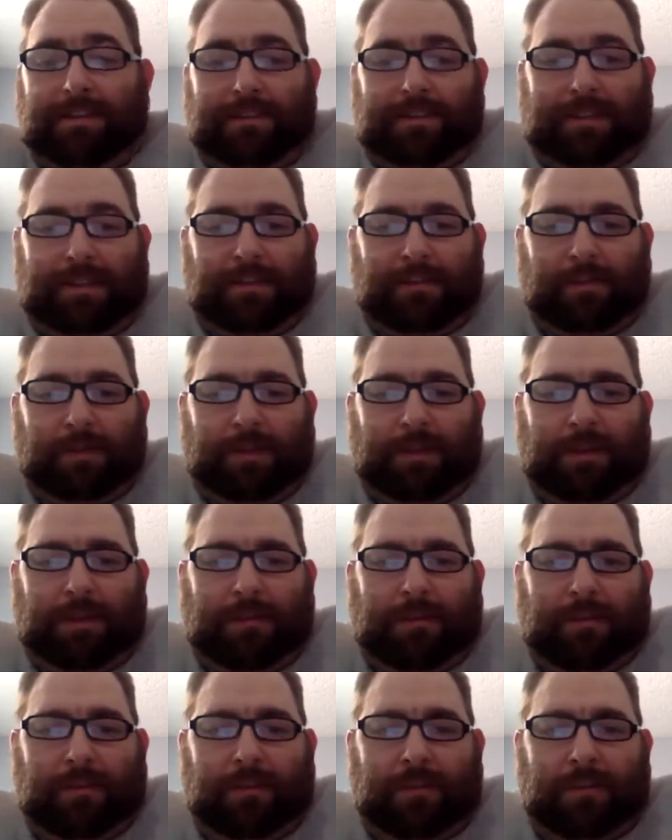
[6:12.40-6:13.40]
That's when you
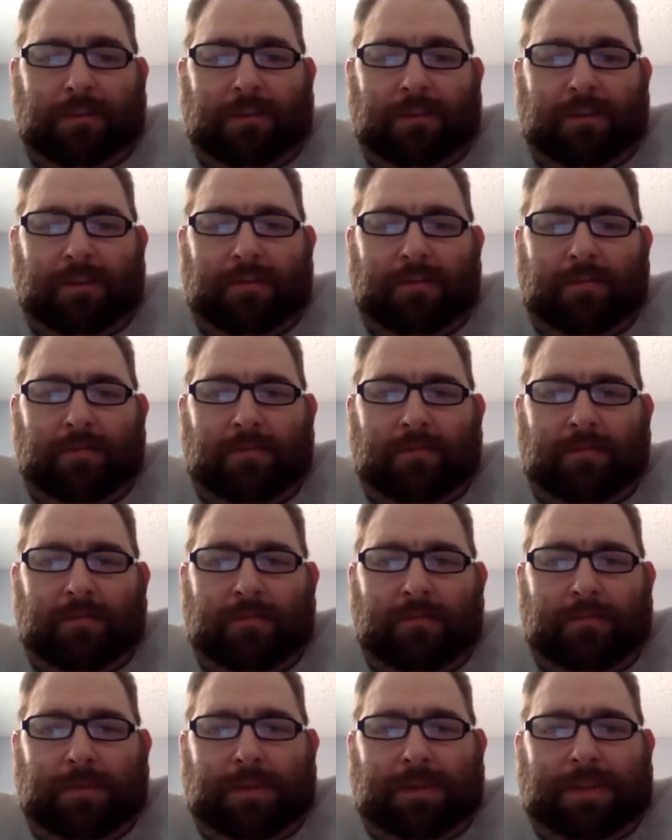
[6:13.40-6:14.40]
have to start.
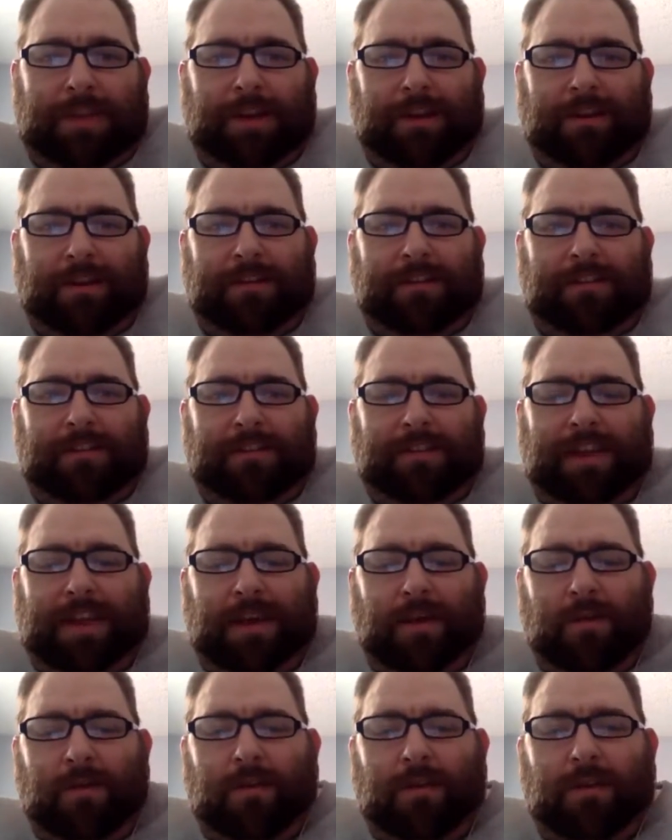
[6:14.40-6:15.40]
But they are
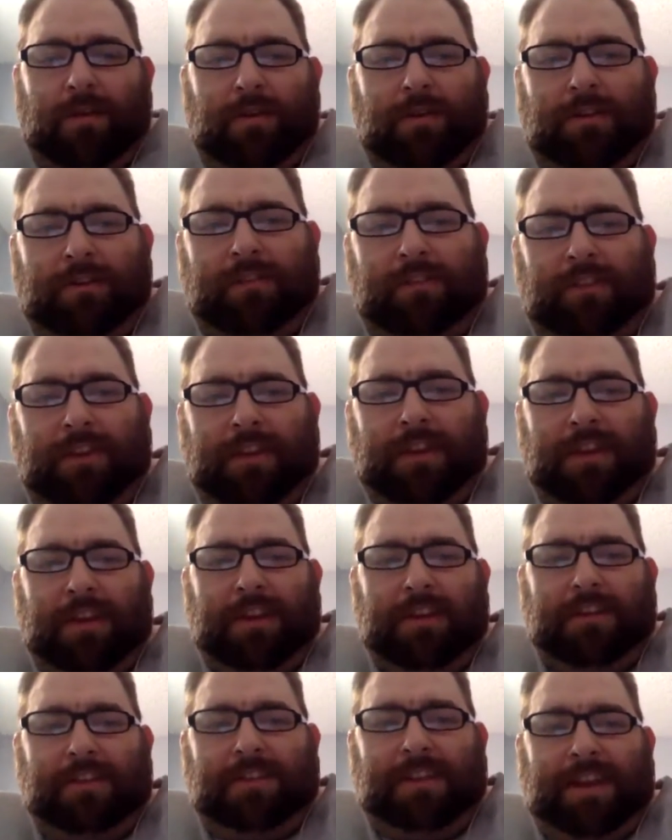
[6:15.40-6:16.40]
now current sitting
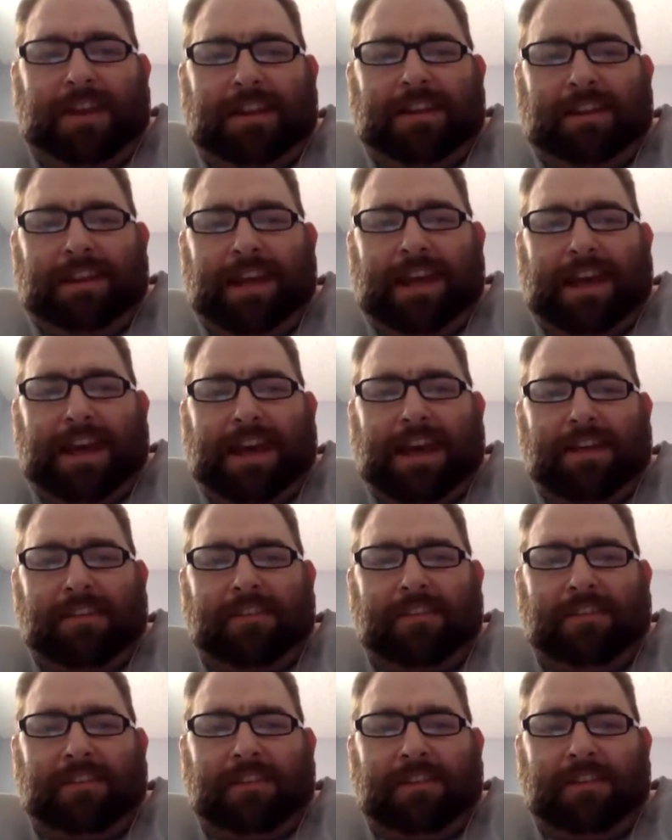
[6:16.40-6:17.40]
in dead
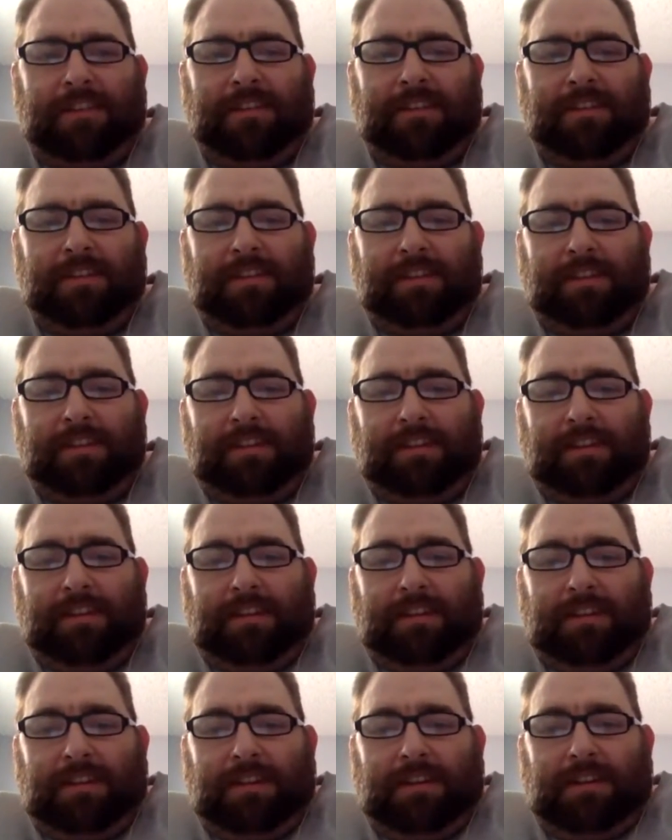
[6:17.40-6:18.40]
last.
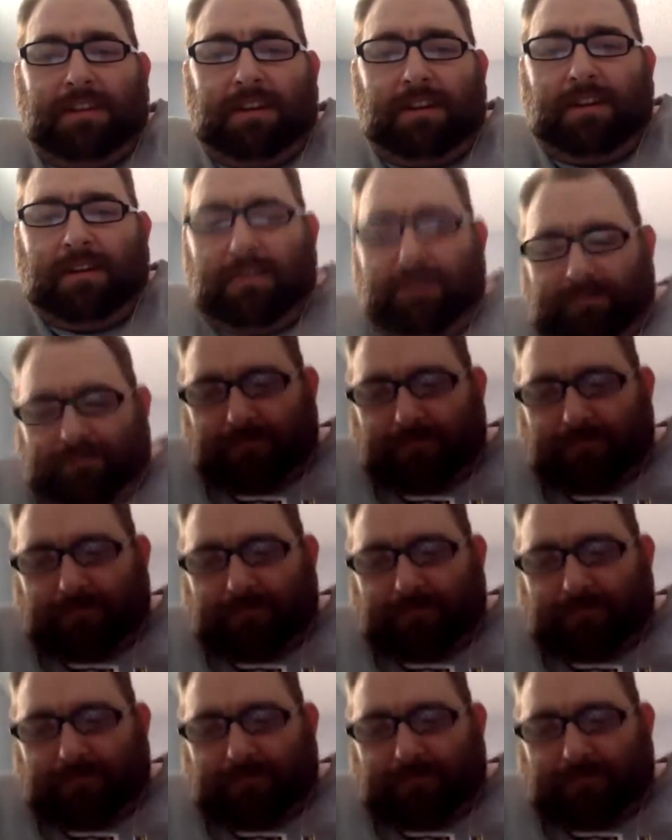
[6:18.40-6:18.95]
But